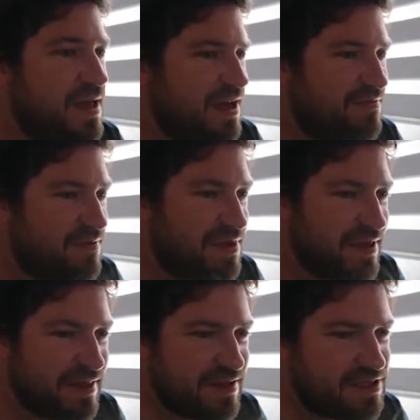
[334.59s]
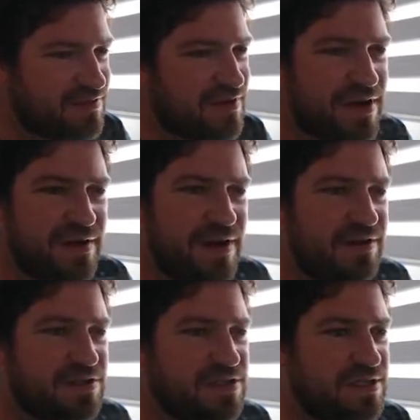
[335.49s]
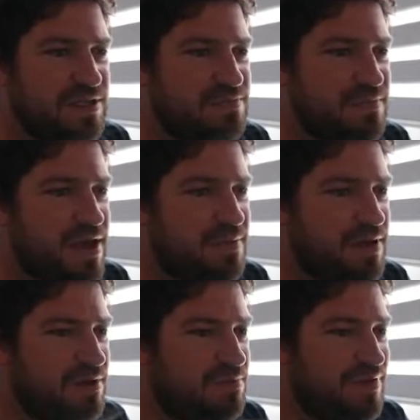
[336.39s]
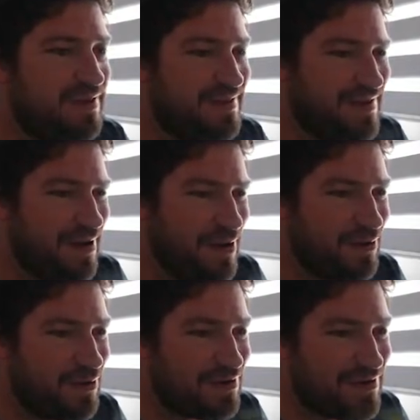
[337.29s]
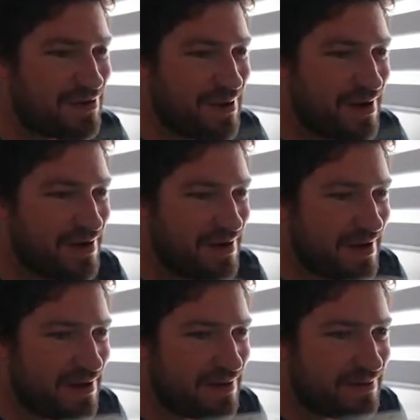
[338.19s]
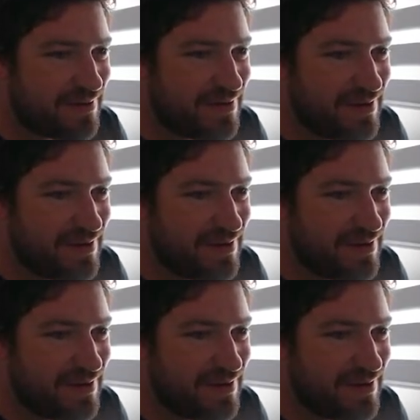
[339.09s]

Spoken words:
And I've been thinking this firehouse is maybe a bit old and run down